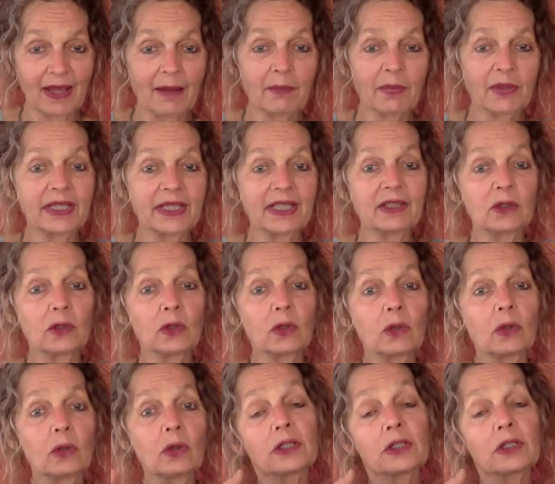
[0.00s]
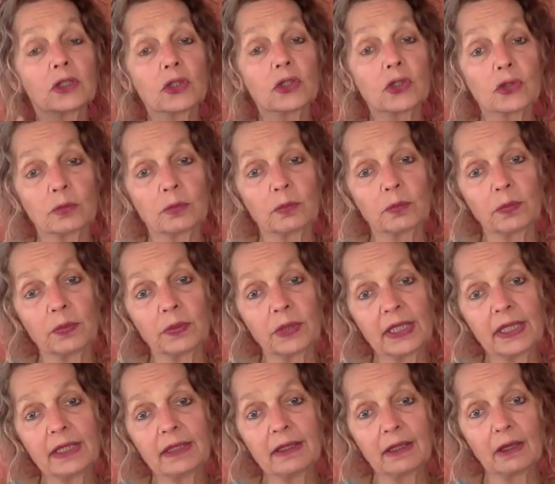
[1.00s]
But in order to
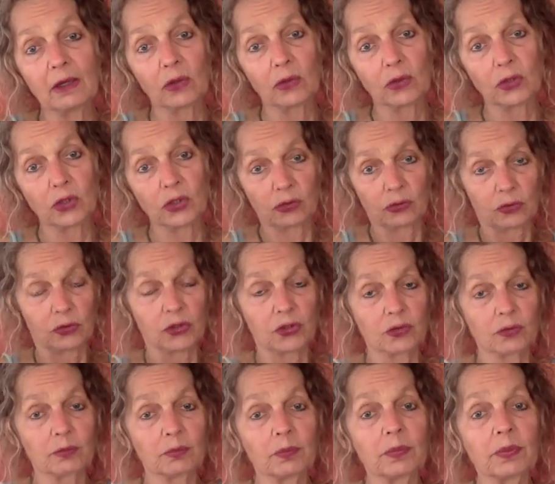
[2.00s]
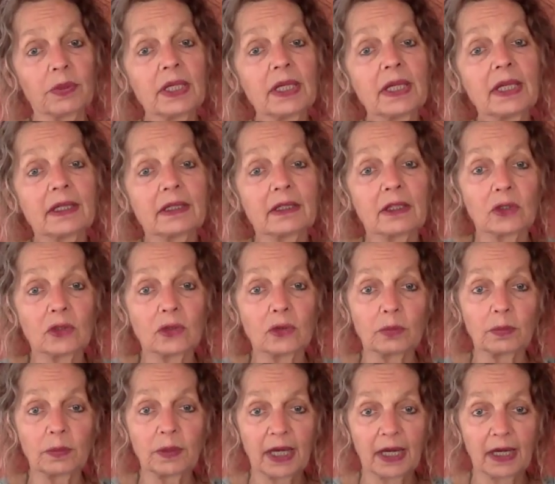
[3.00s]
be the ocean, or to be in the new
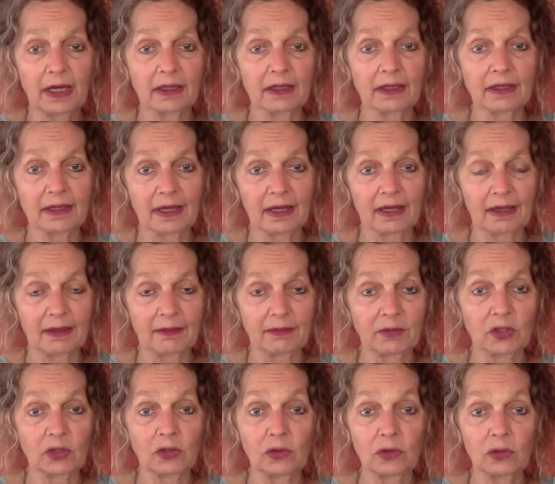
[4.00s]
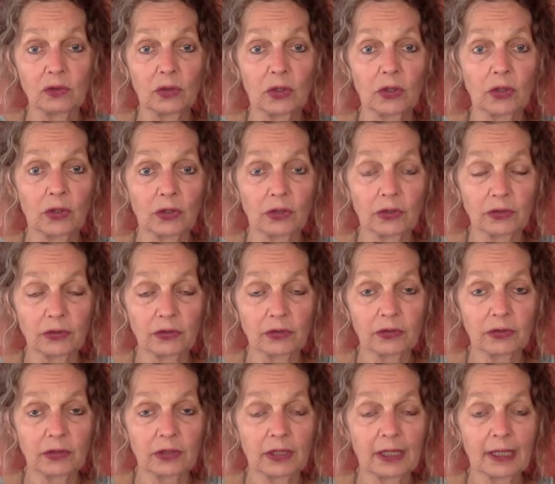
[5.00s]
paradigm, the new
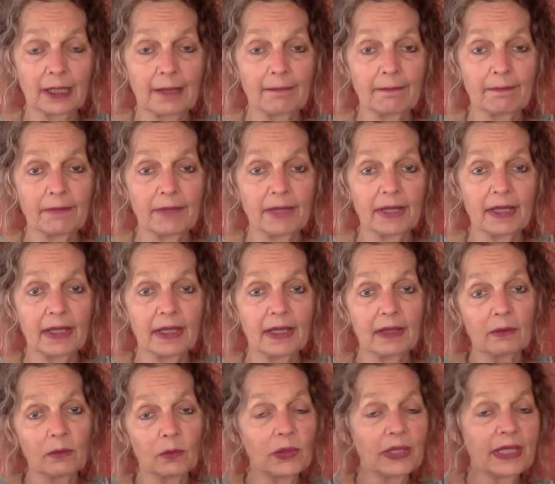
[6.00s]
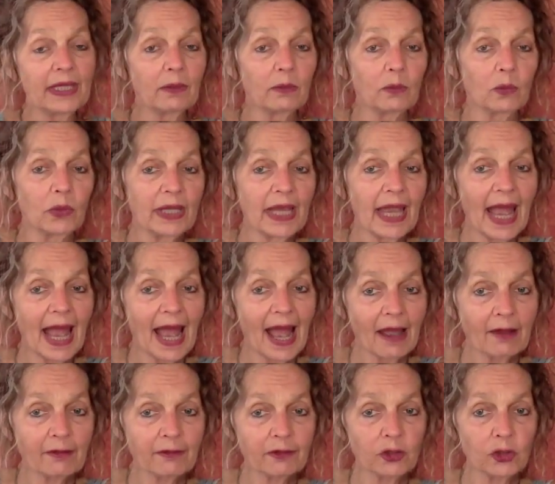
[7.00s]
earth, we
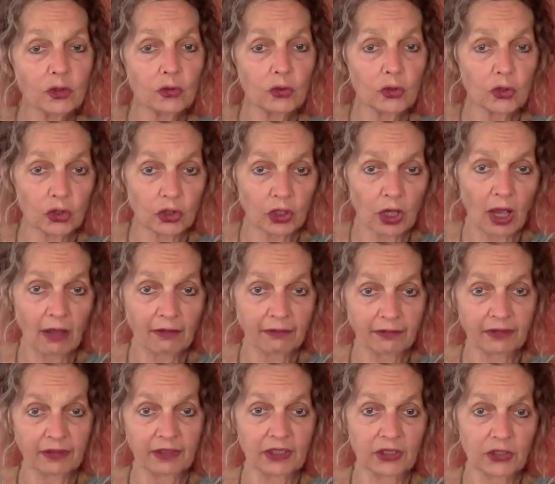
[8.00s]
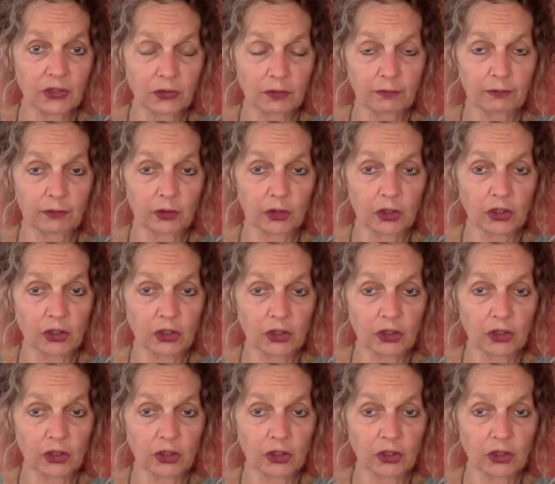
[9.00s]
have to soften this first.